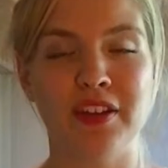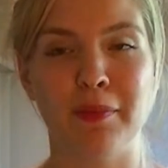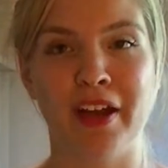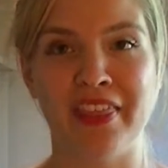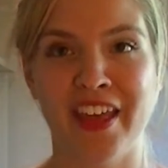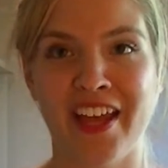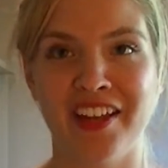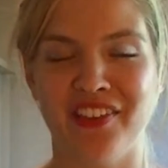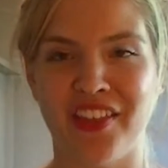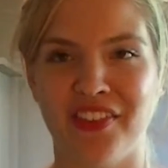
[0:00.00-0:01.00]
idea behind that
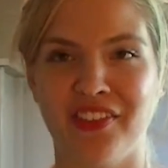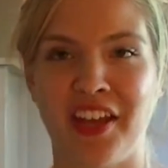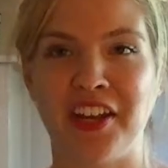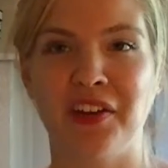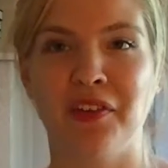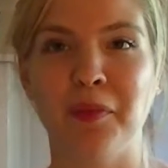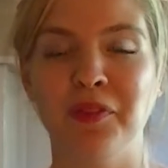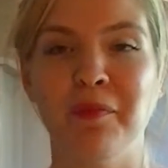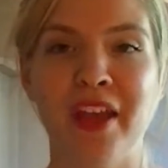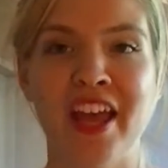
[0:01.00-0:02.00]
is that society
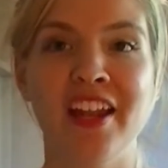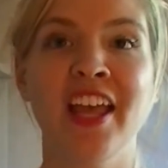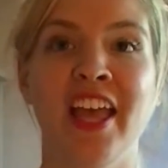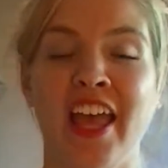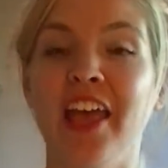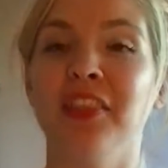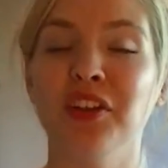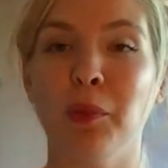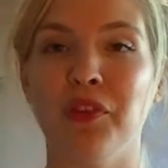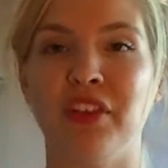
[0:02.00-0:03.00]
corrupts man, and the
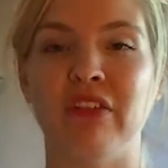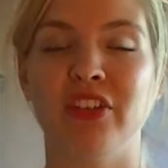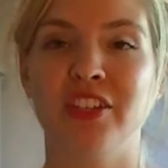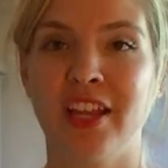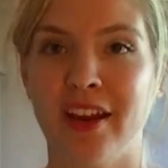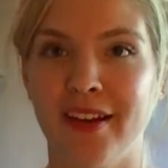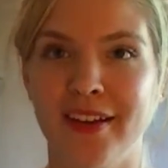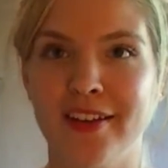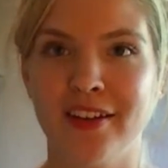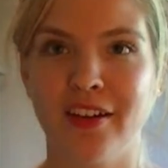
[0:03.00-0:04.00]
noble savage
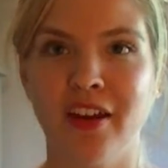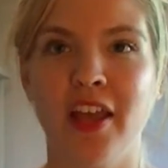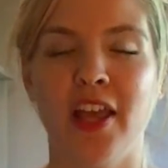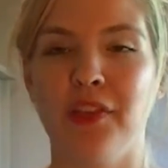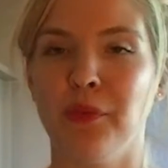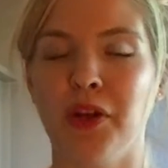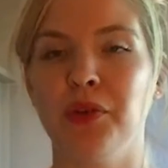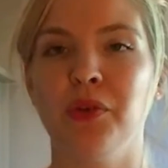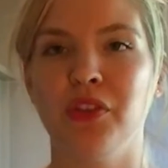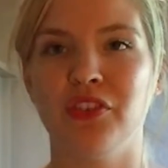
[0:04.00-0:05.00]
character is one
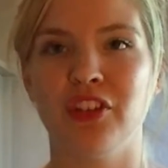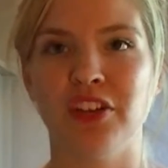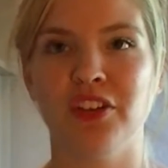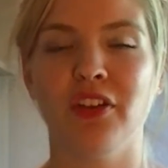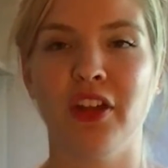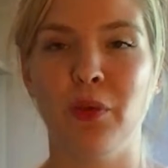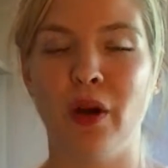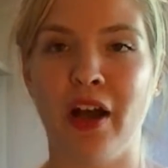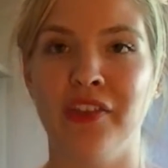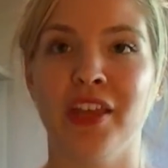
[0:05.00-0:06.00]
who is gentle and
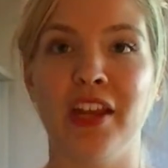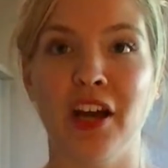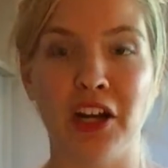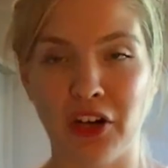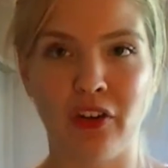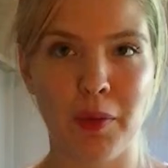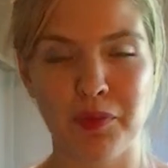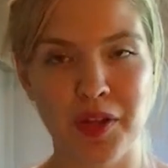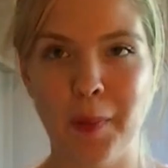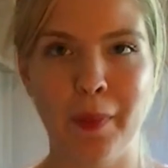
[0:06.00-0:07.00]
wise and
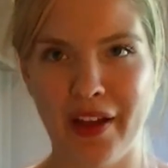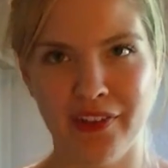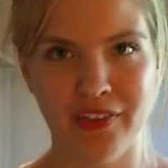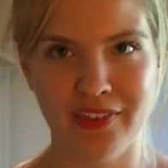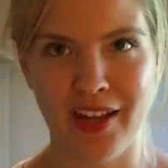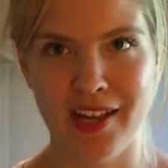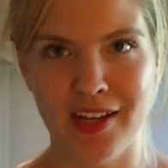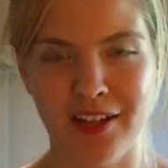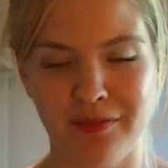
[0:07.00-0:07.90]
uncorrupted by society.